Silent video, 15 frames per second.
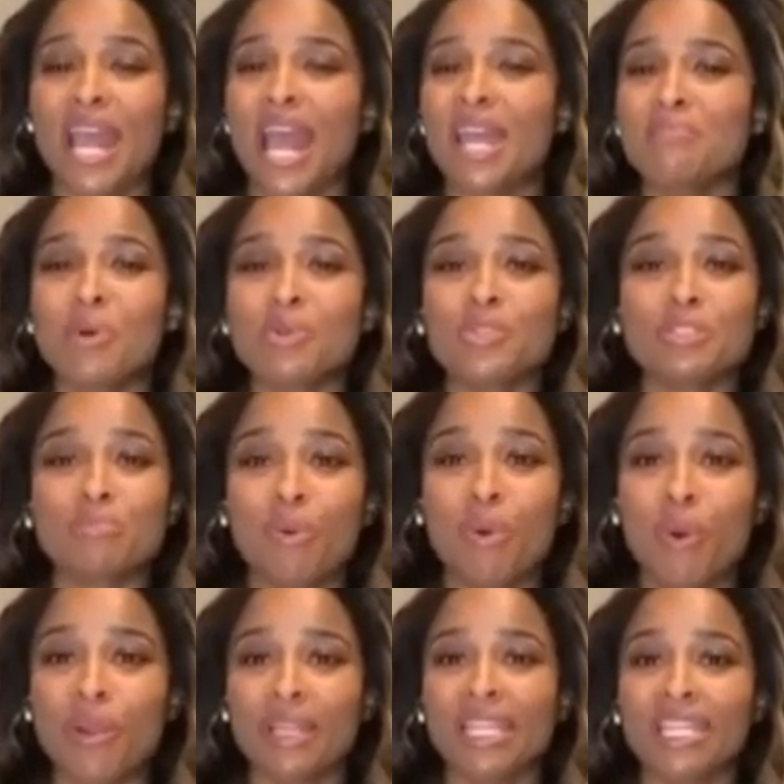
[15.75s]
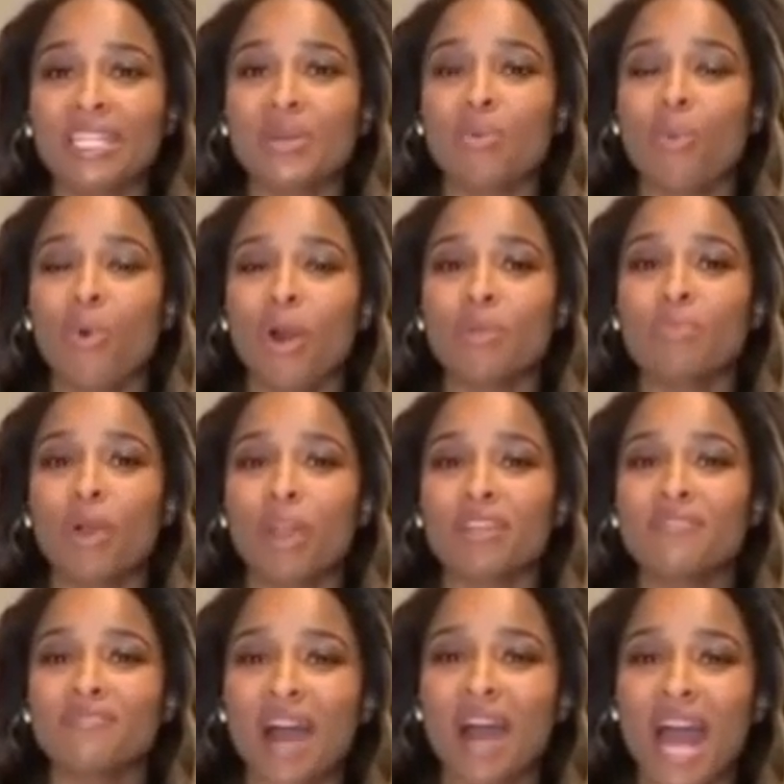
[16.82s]
and most importantly, the
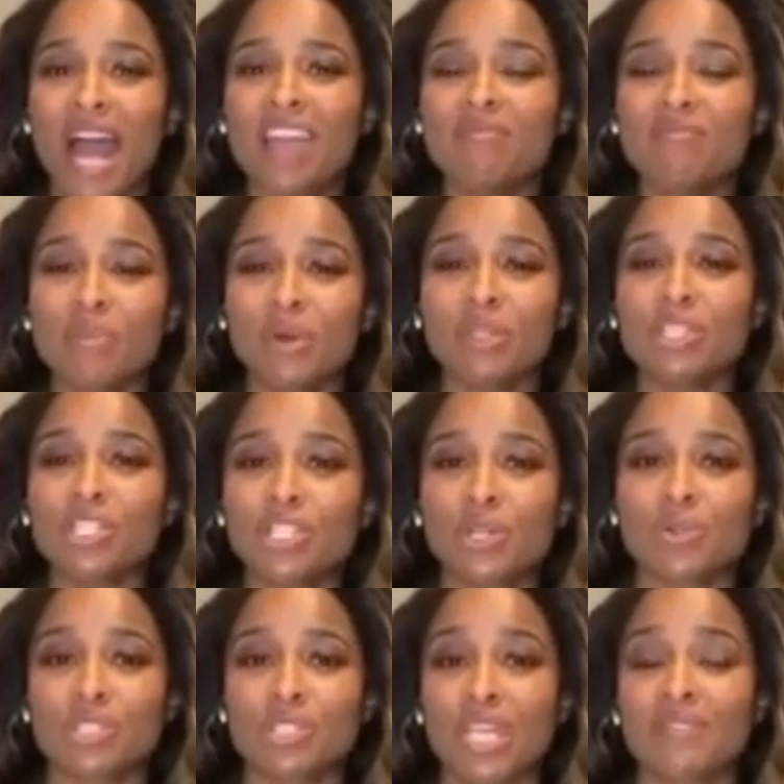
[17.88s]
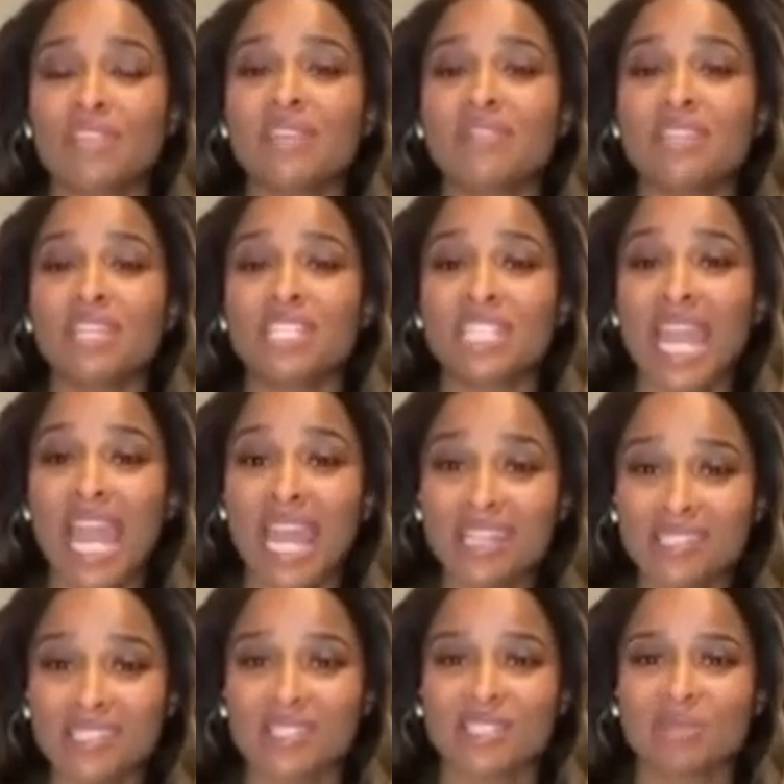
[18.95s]
1.5 million children they have given a
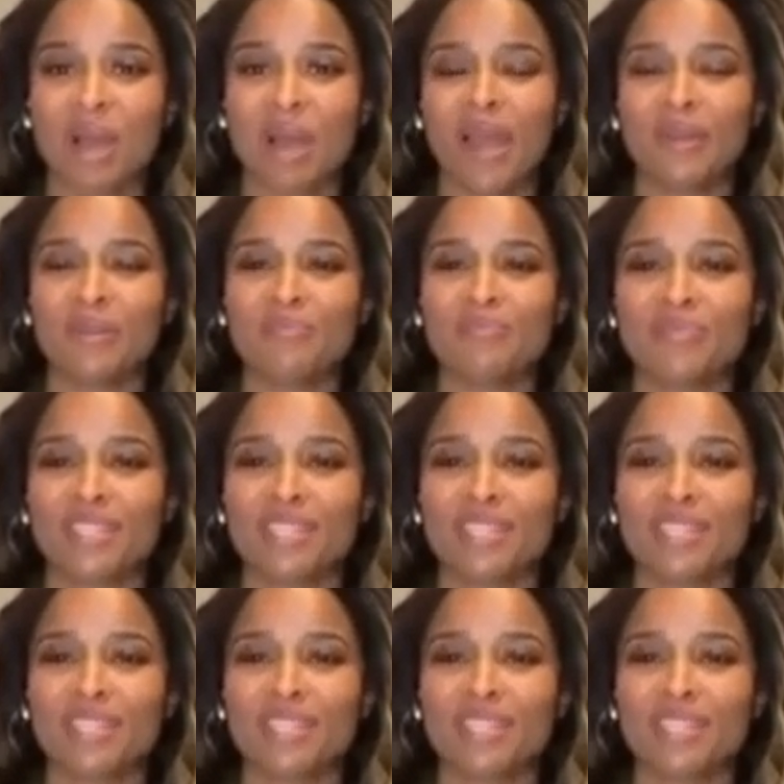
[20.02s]
chance to smile.